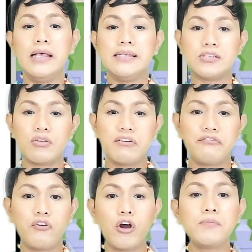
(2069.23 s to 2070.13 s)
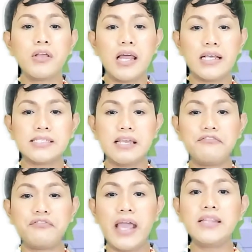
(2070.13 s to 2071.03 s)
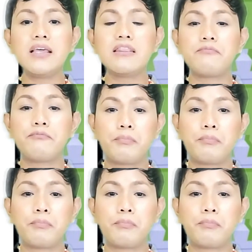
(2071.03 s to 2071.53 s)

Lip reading: So the formulas in finding the